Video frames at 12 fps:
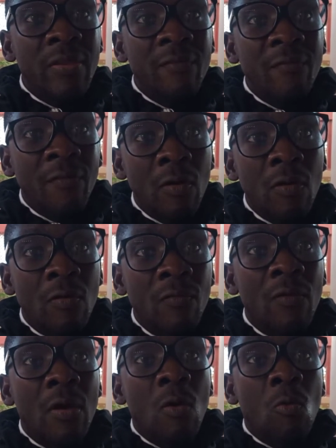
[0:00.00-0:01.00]
involve
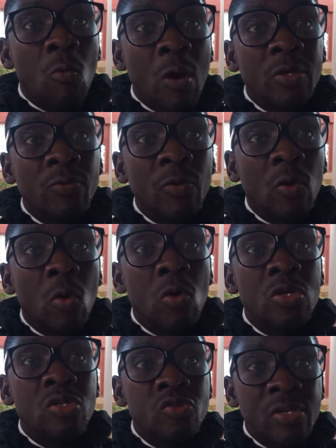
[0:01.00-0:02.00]
what we
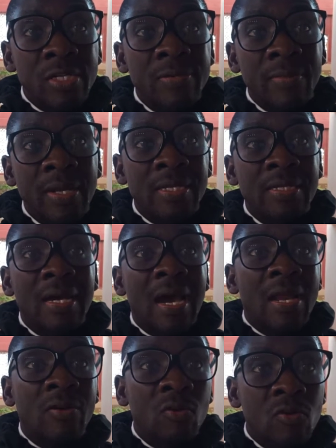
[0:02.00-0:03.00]
call treatment
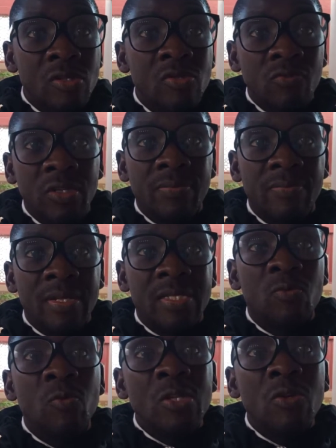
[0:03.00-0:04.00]
and cost
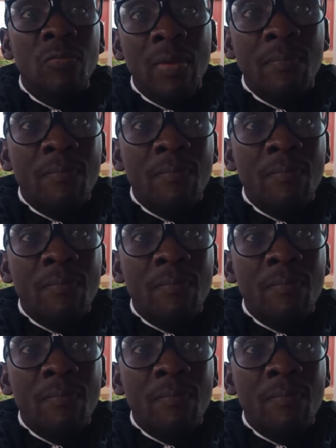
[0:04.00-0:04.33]
treatments, which will be